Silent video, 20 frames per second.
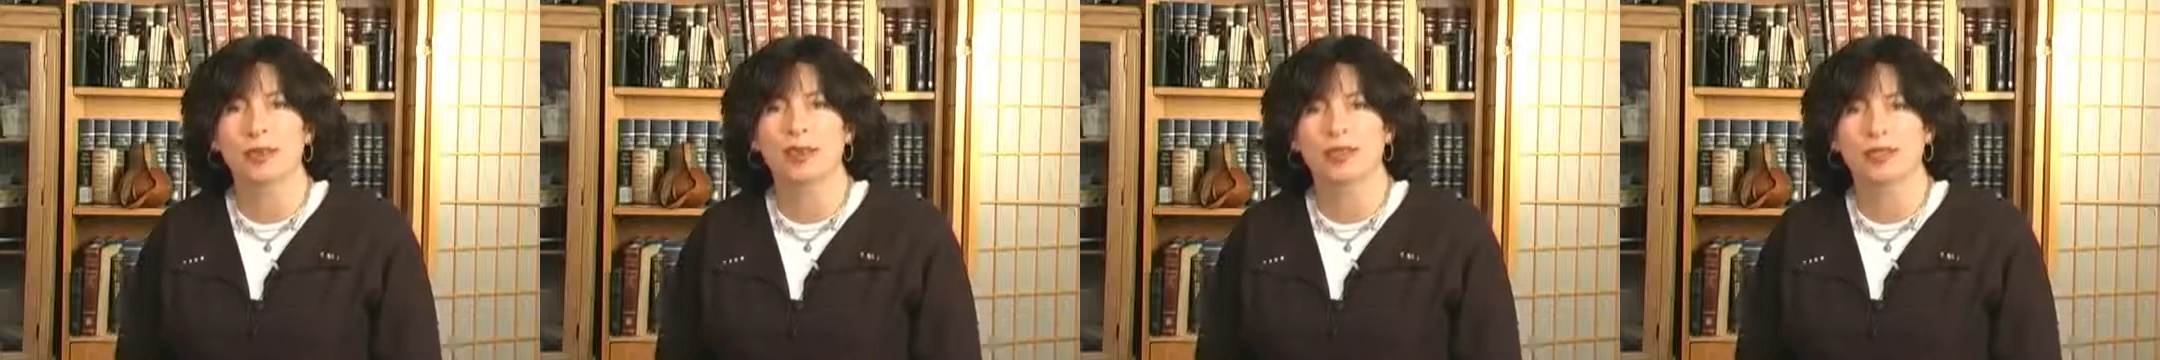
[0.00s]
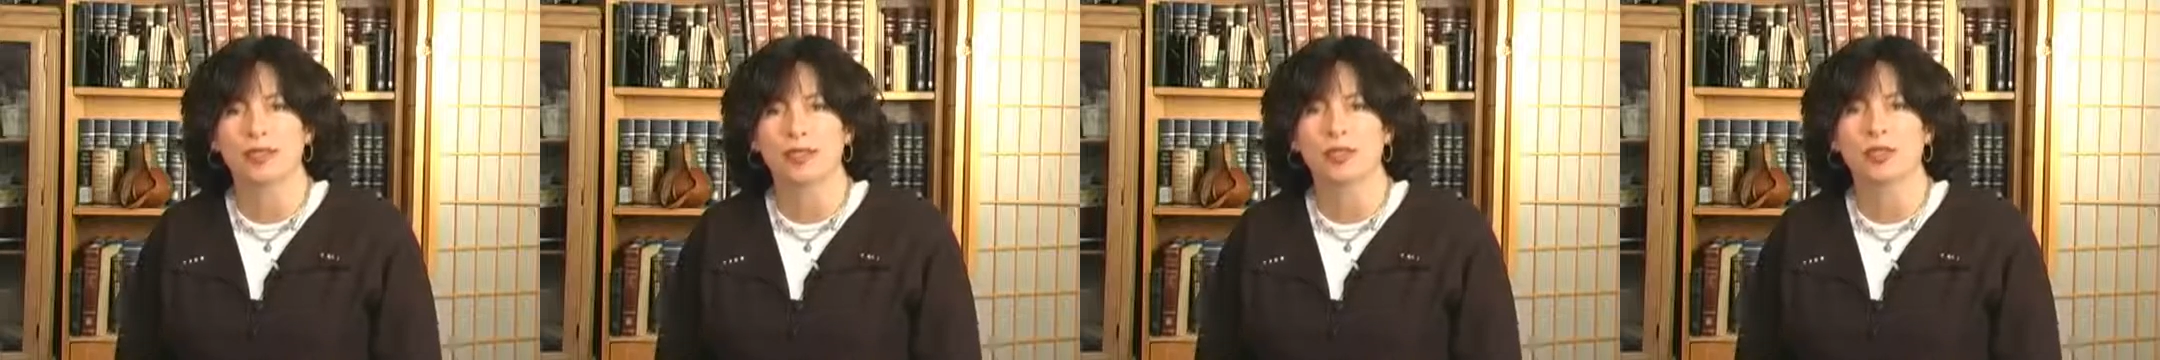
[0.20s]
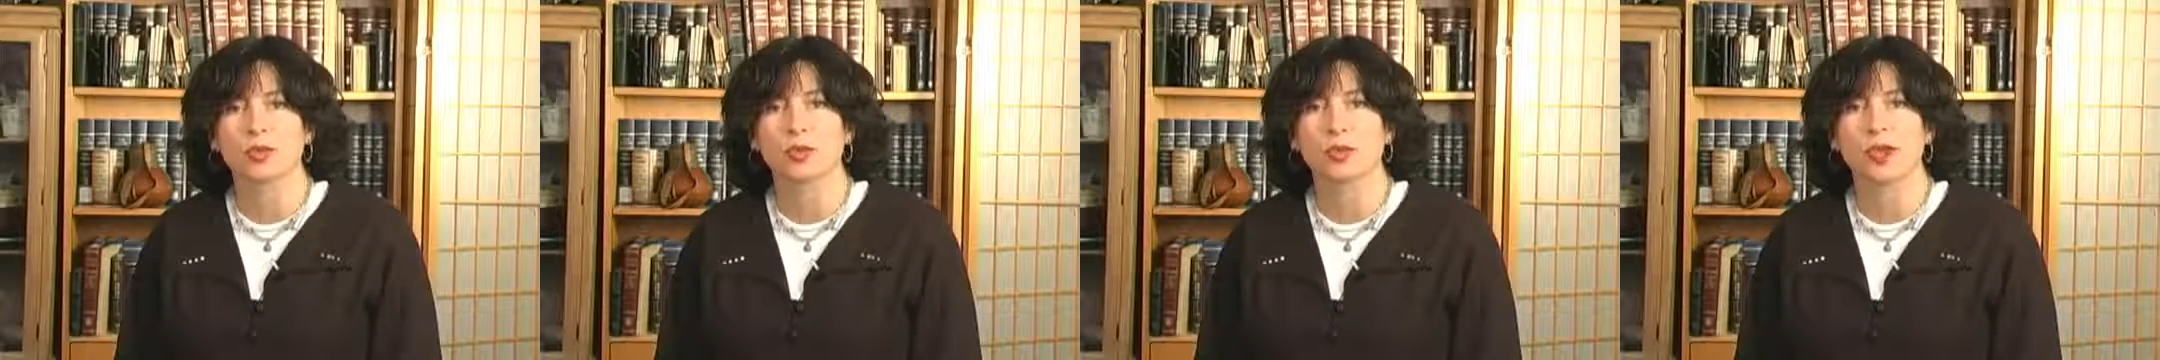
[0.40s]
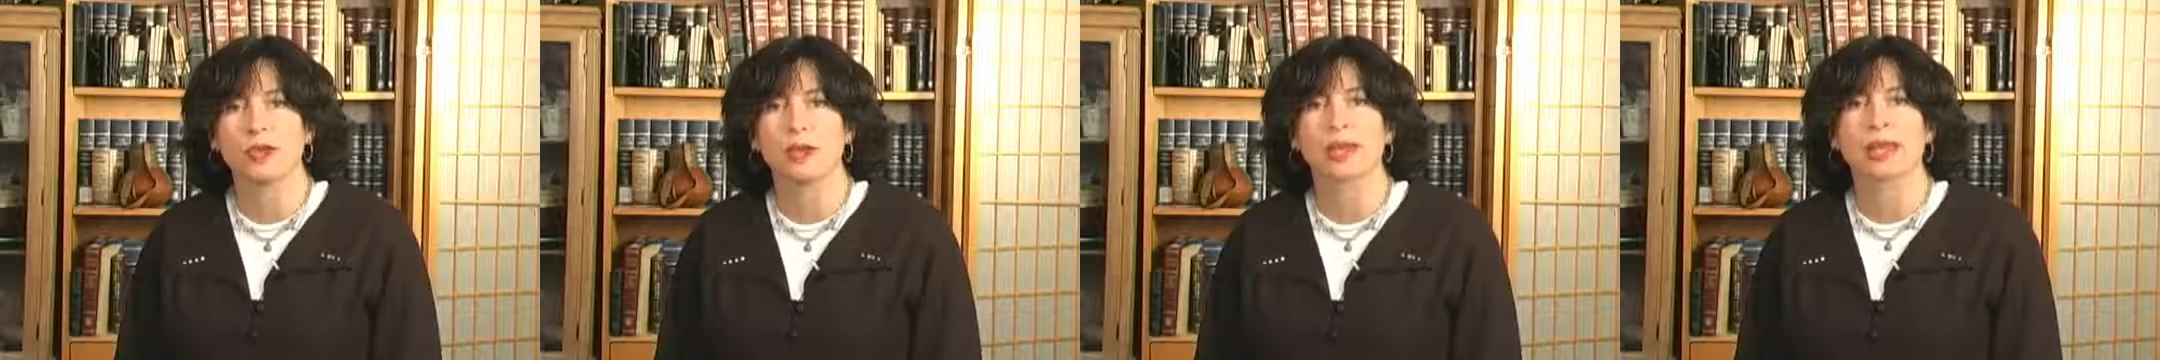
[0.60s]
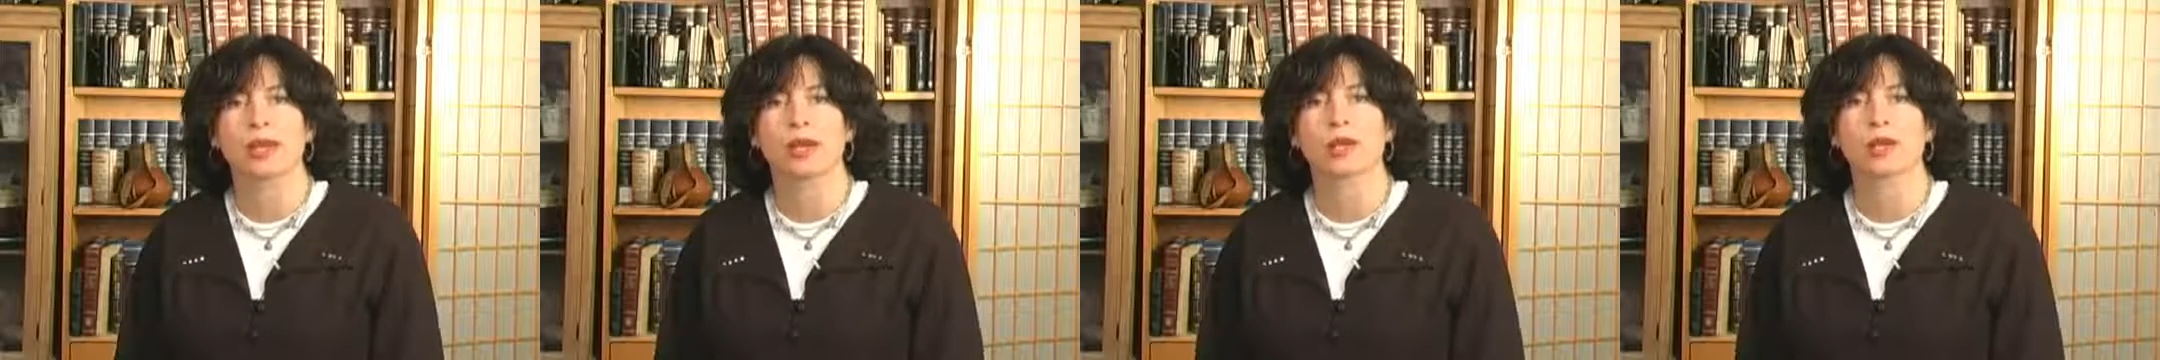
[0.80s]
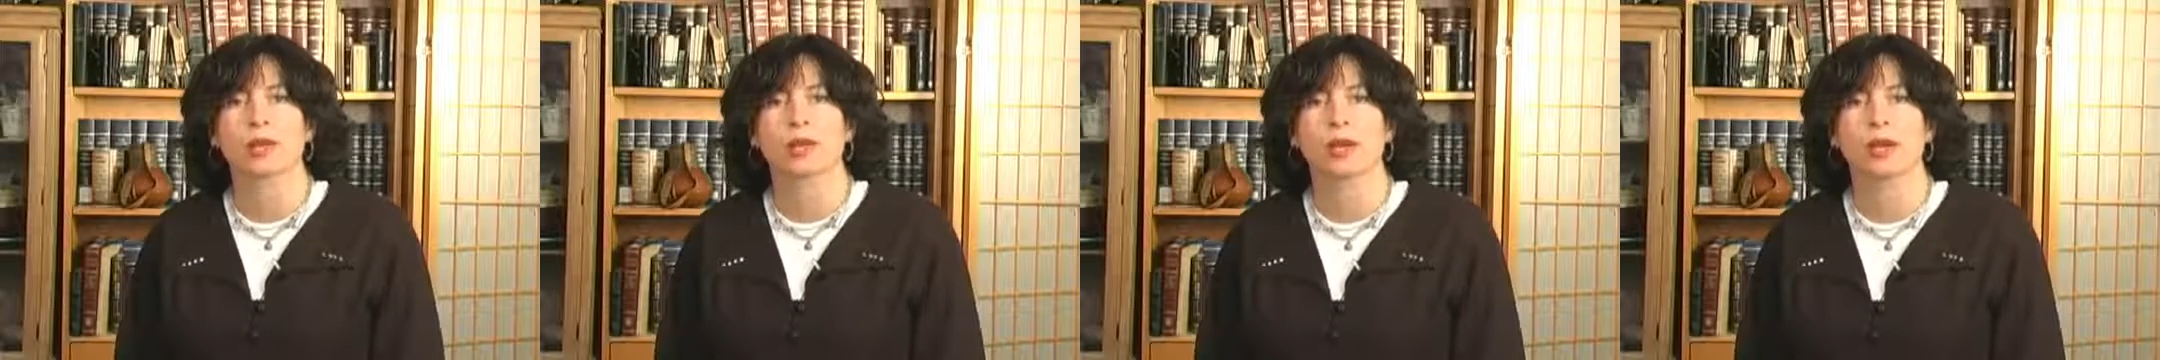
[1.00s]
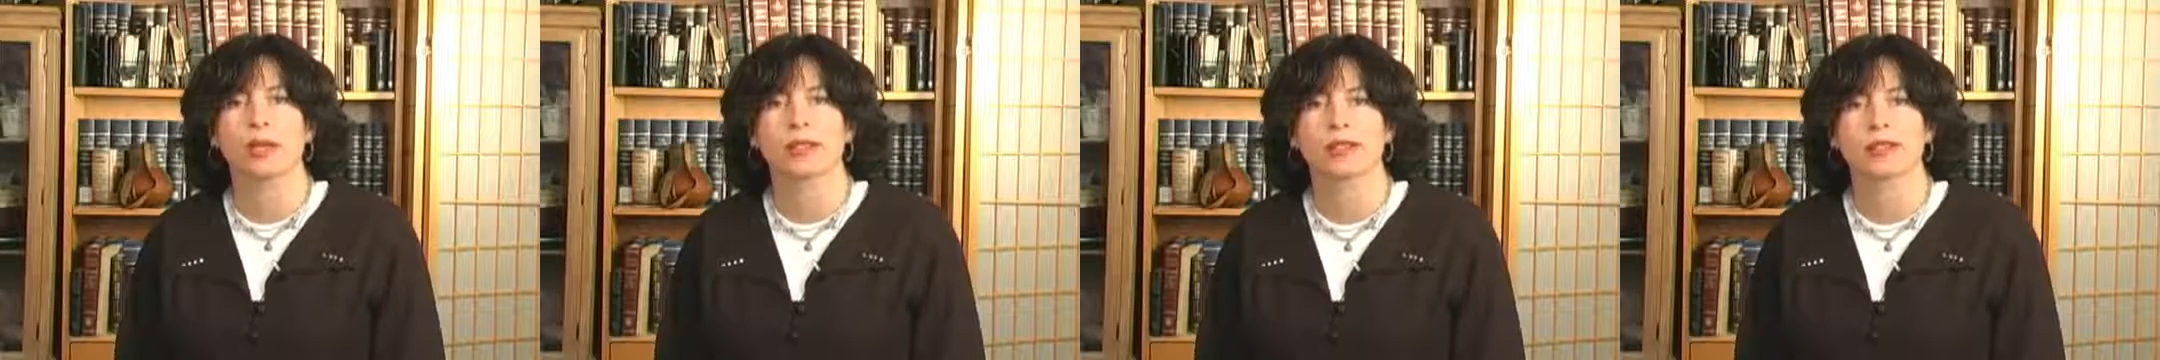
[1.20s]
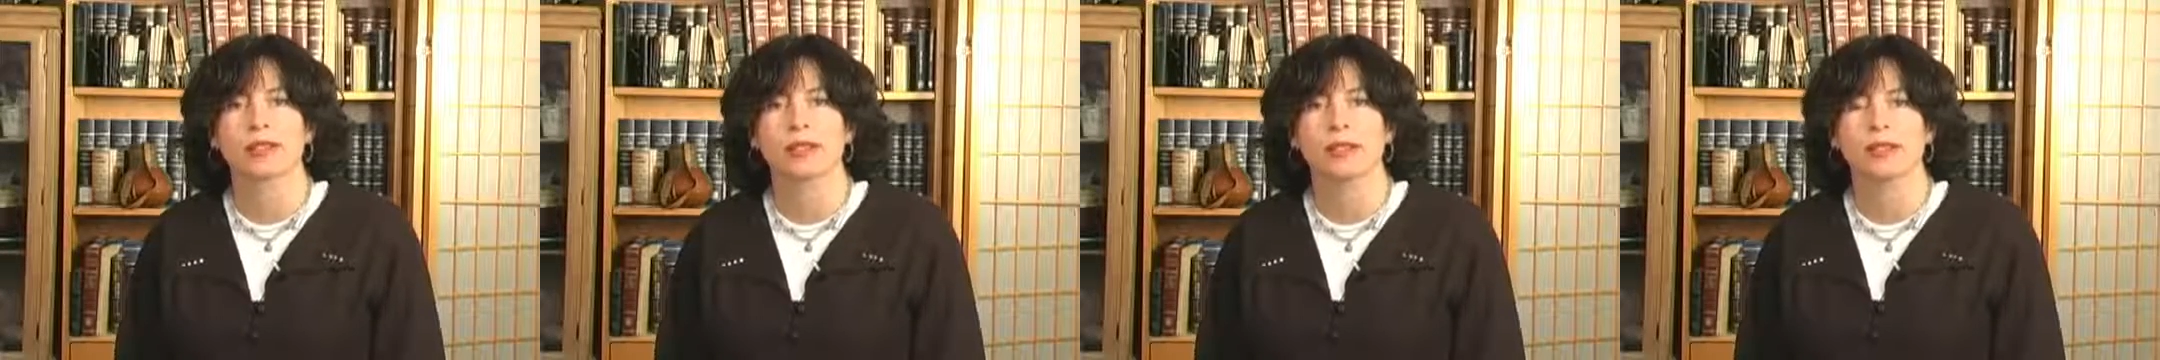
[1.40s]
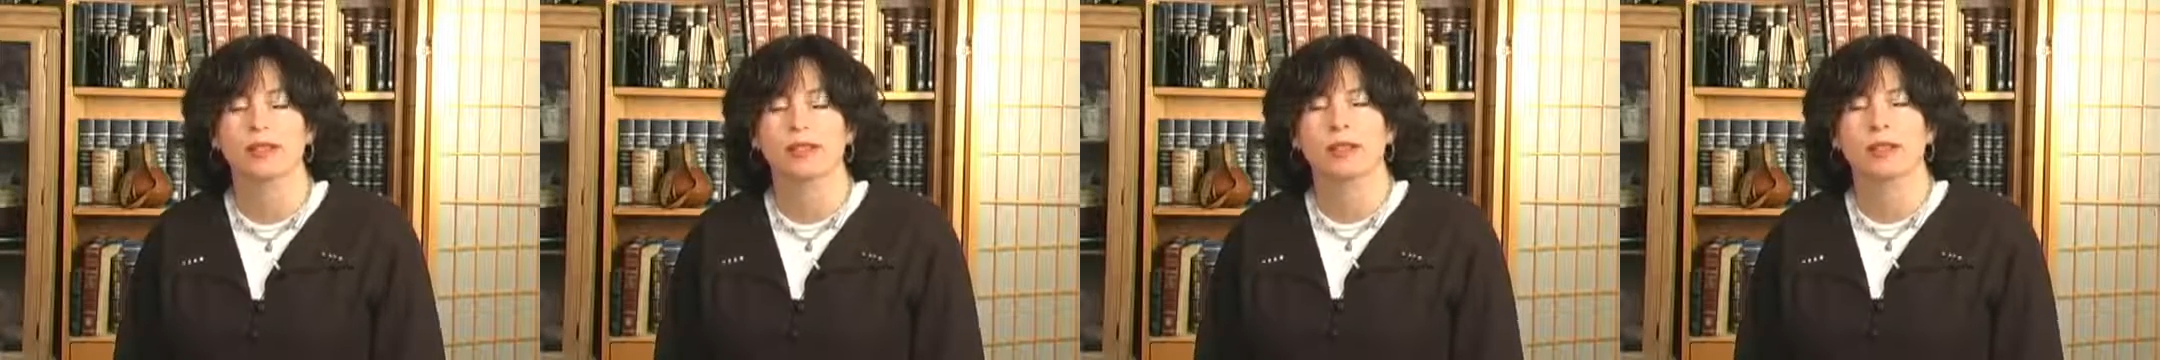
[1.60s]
refuge. Where am I going to run?